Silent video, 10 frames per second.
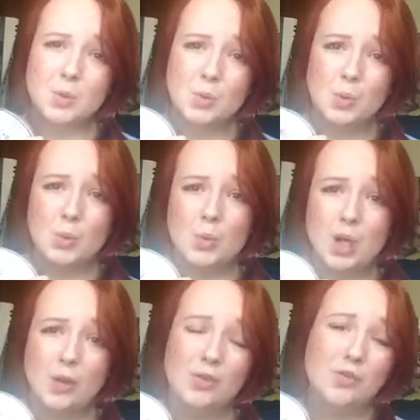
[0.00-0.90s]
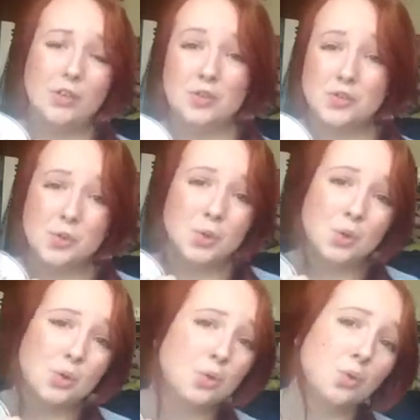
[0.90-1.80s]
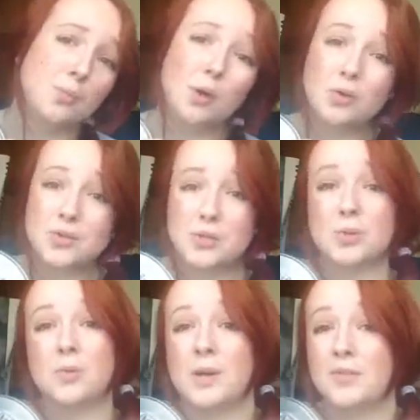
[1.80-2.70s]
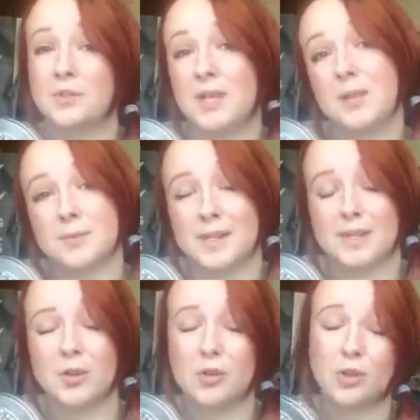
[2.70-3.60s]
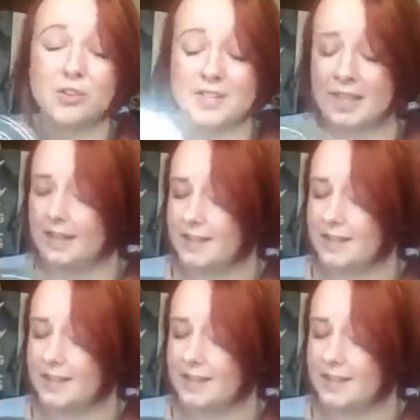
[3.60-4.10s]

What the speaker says: all over your drawer or box or wherever you keep them in on a hot day,